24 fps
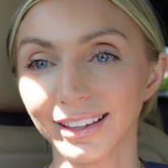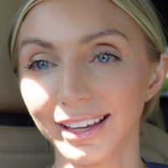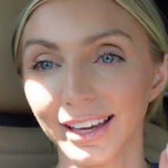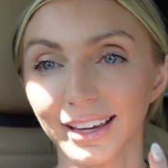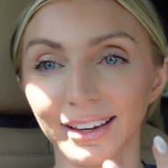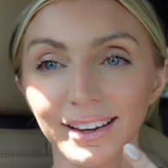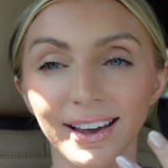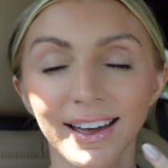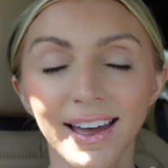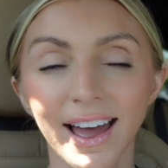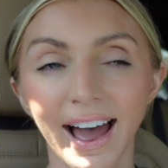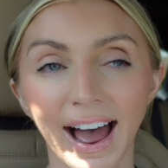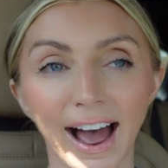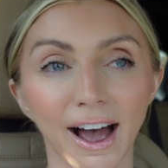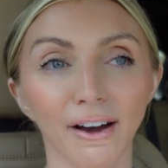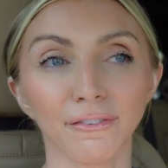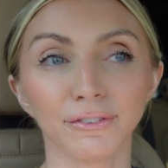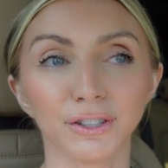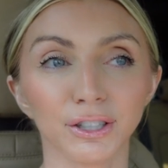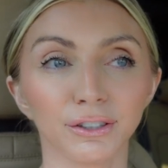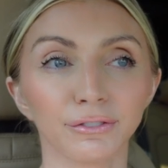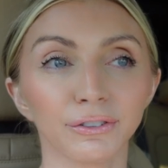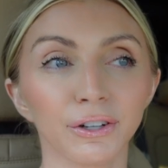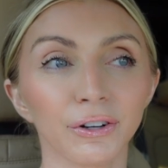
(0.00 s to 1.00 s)
like
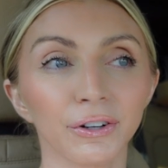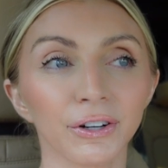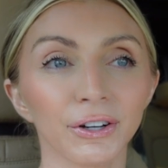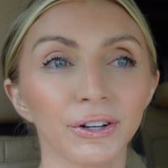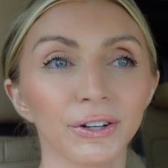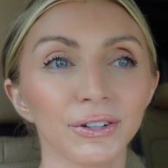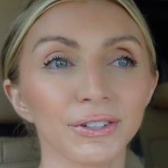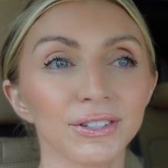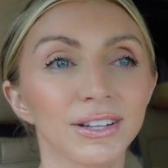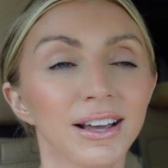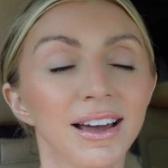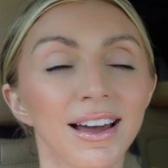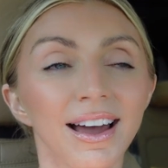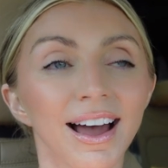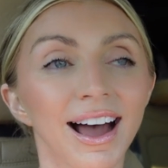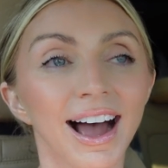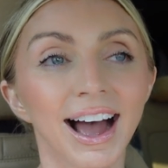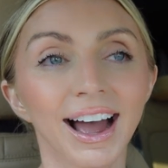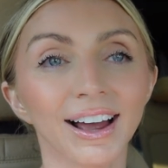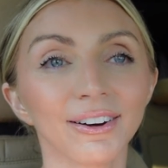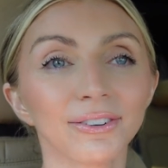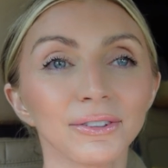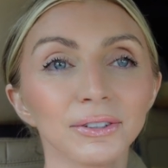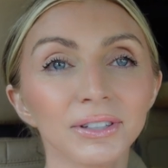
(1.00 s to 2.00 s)
after photos.
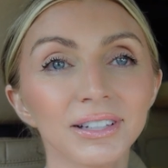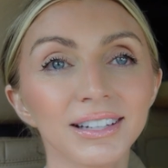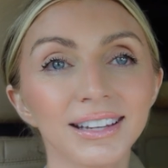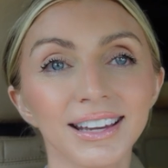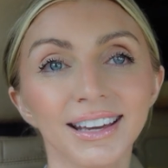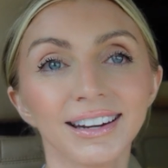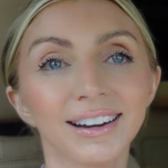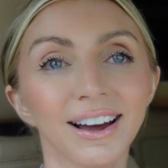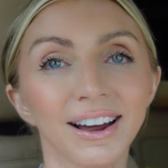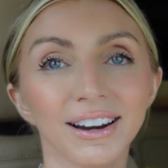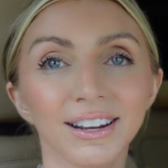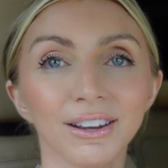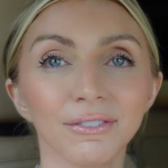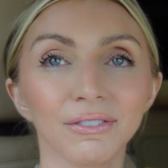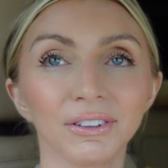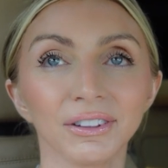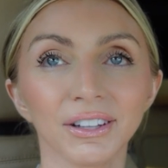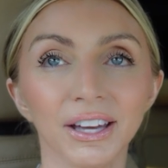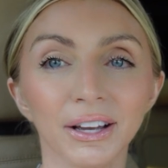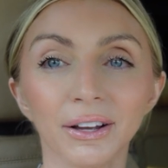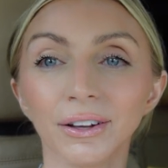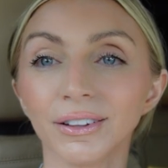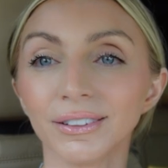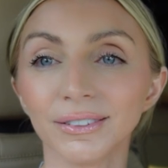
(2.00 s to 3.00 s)
I really cannot
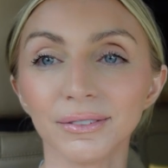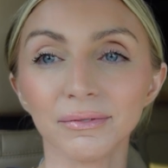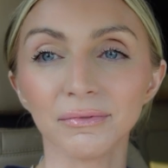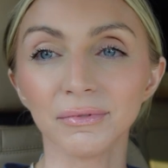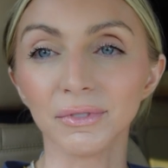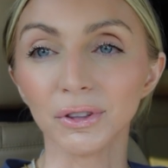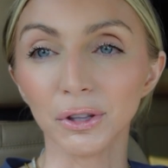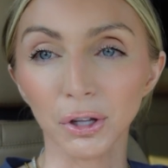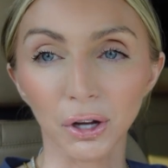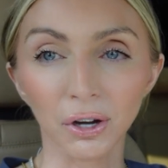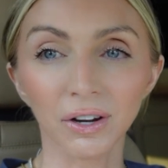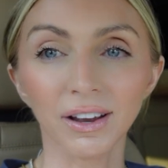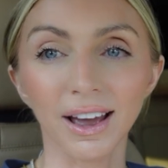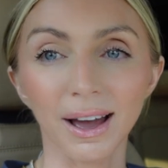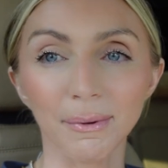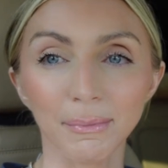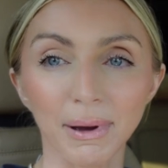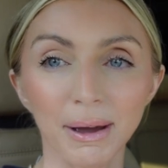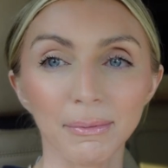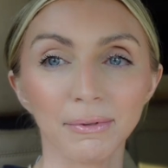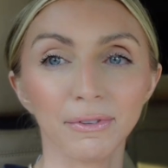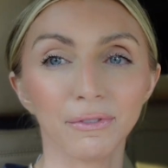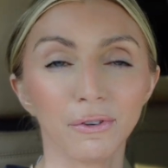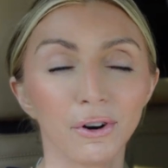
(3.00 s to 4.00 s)
even like look at
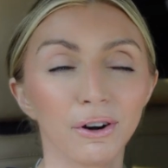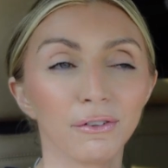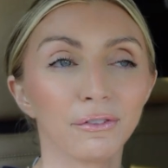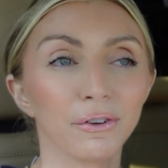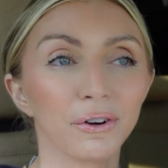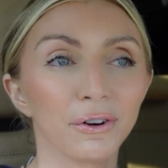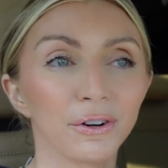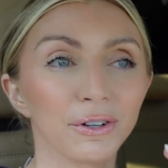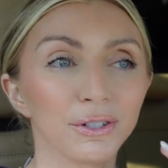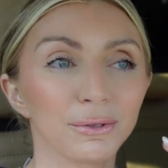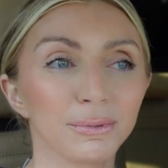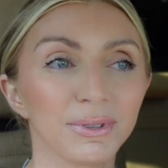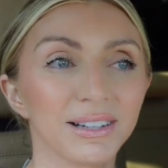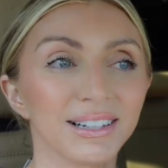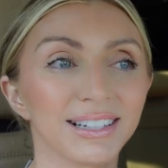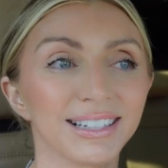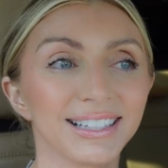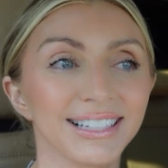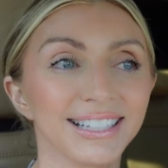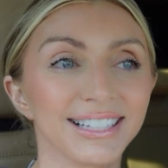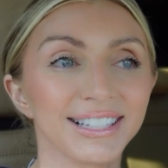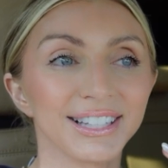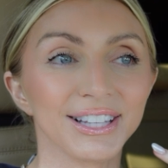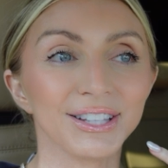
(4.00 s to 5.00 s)
my before photos
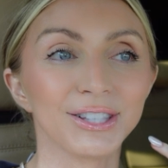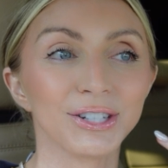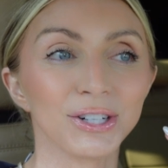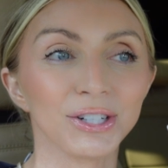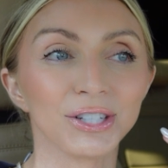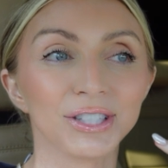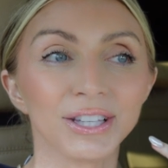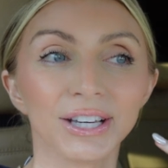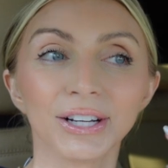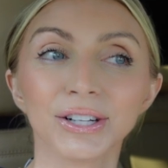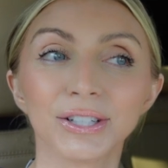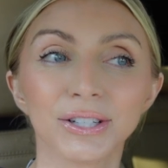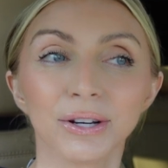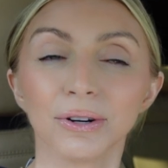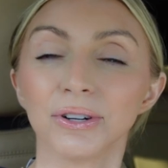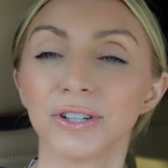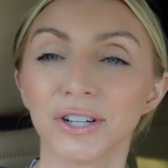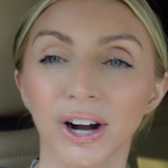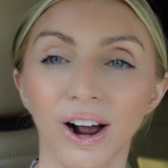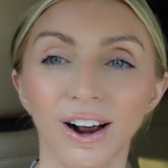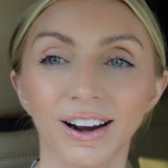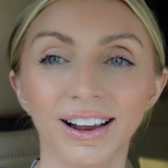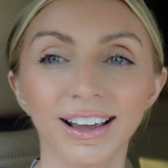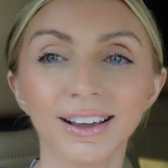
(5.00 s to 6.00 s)
because it's just like so
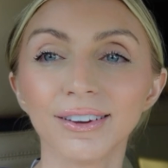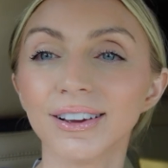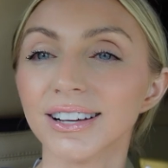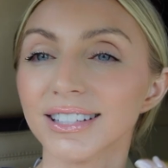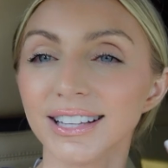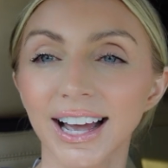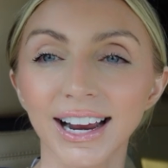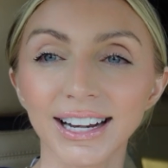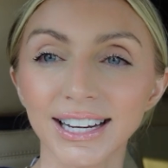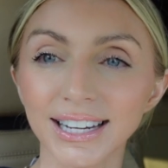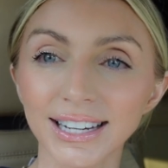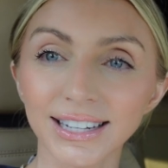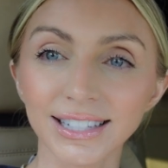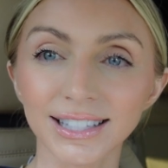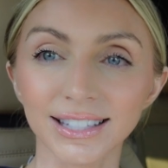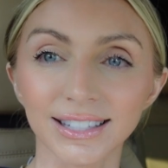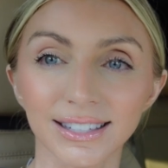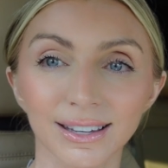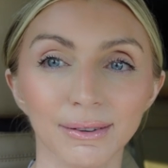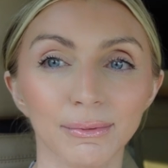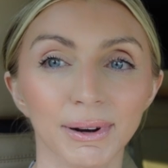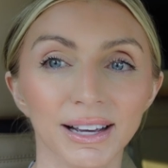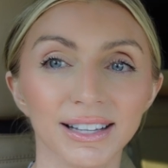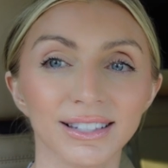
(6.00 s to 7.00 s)
shocking because I didn't
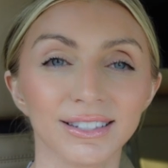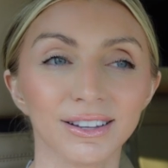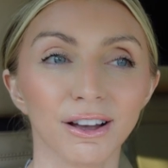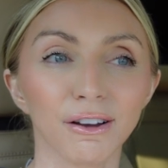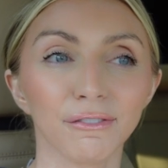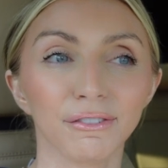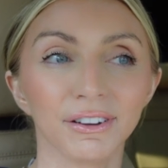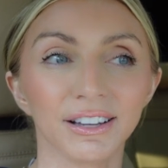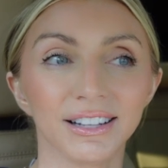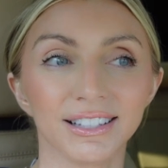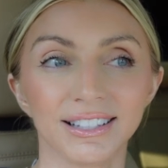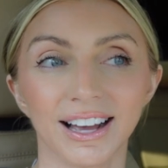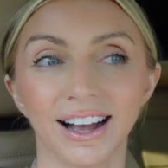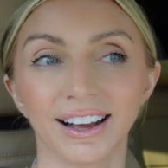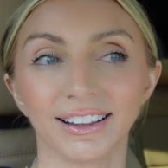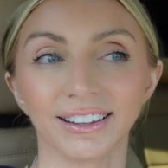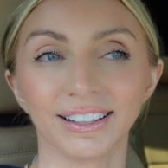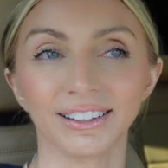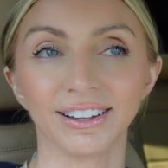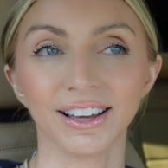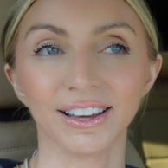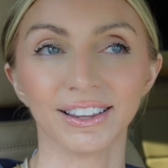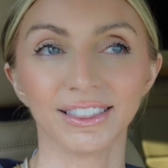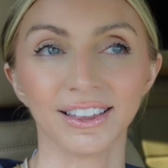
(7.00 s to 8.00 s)
see myself
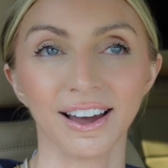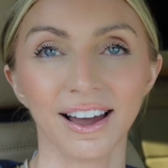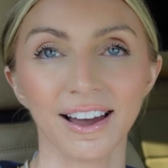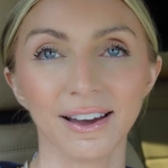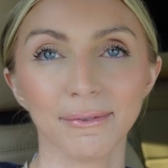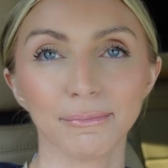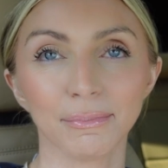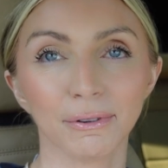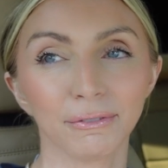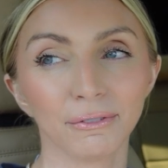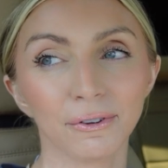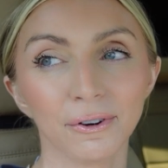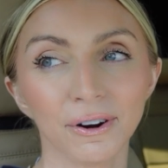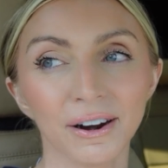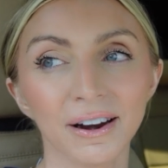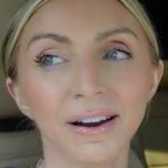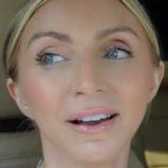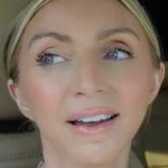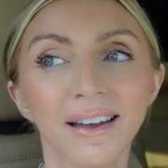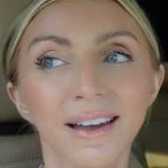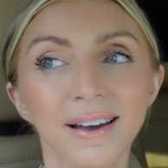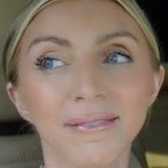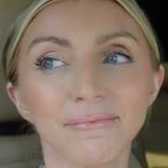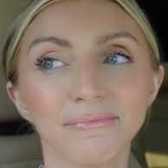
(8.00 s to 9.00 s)
exactly like that
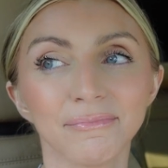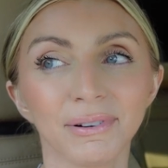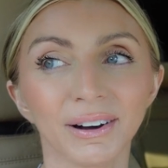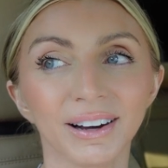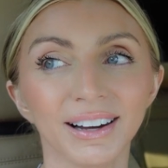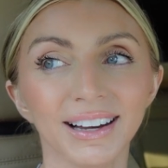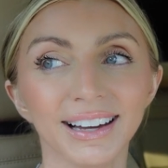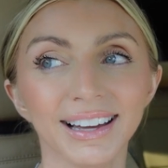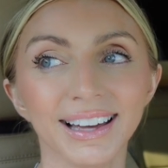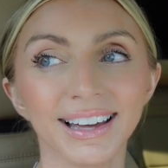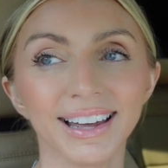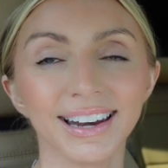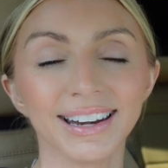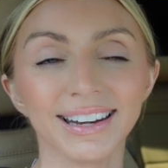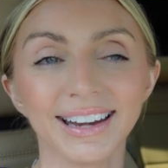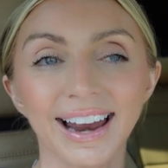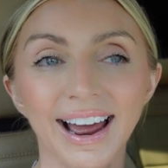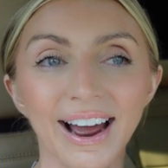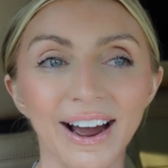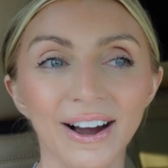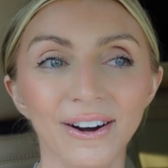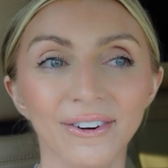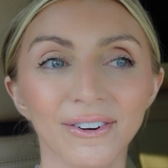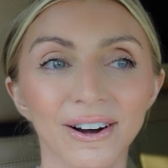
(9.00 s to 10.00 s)
before, but
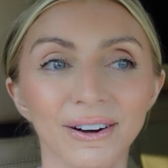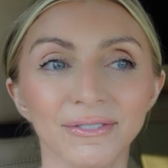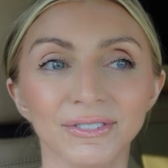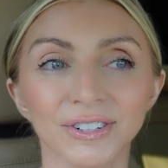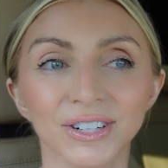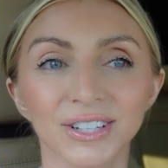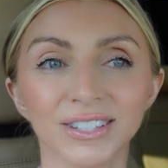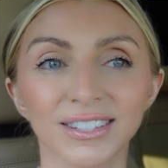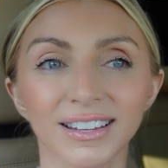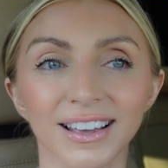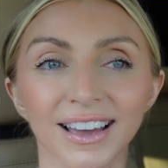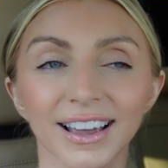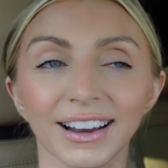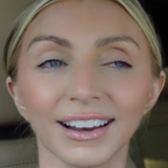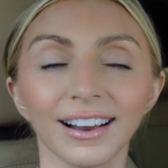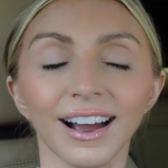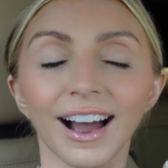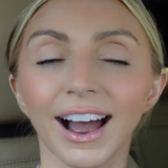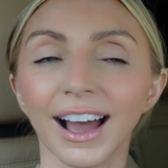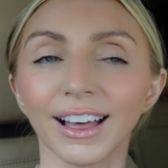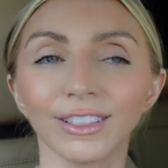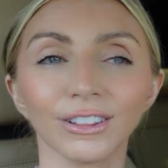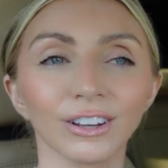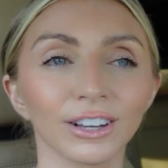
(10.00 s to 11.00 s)
now I'm just like,
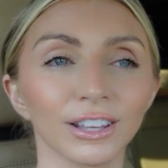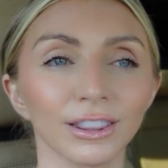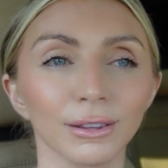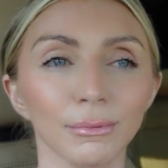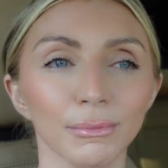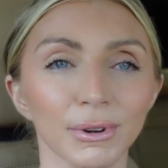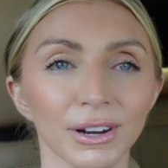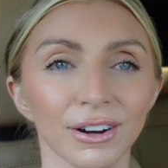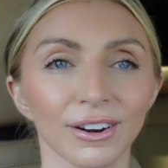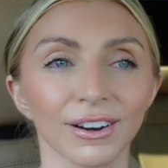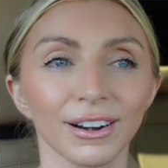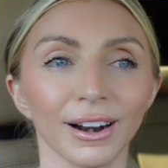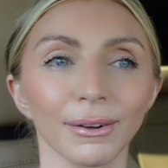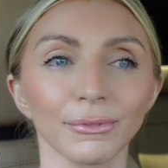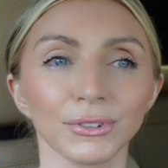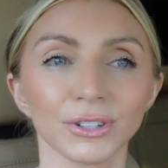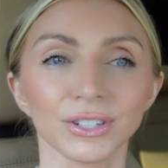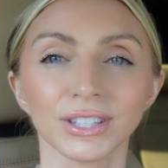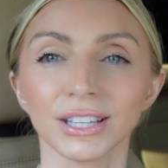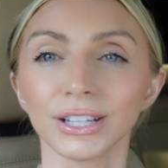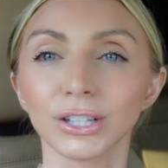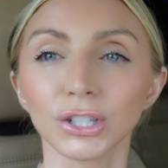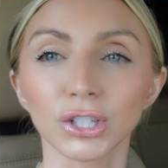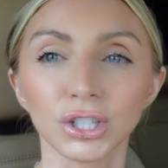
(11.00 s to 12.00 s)
I look in the mirror and I'm
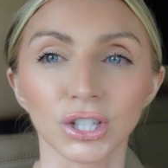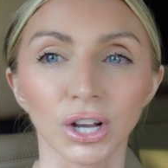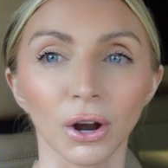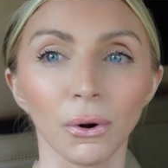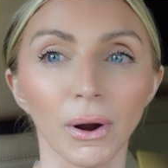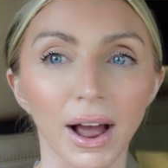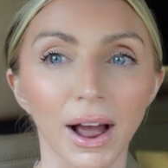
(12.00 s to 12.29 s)
just like so